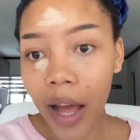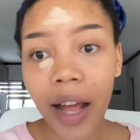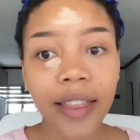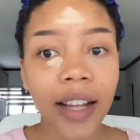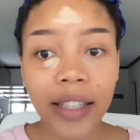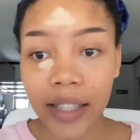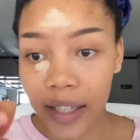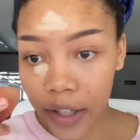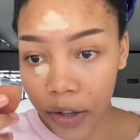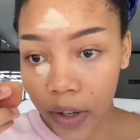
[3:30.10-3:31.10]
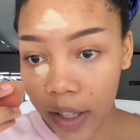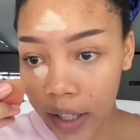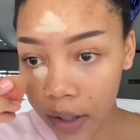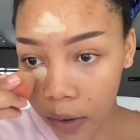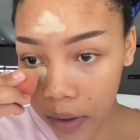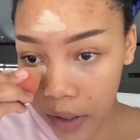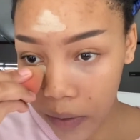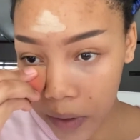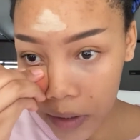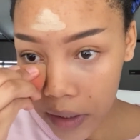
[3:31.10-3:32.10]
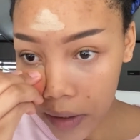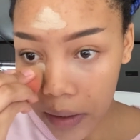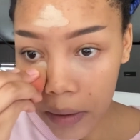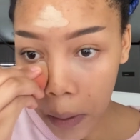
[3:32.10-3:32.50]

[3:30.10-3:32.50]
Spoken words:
That's literally the only reason.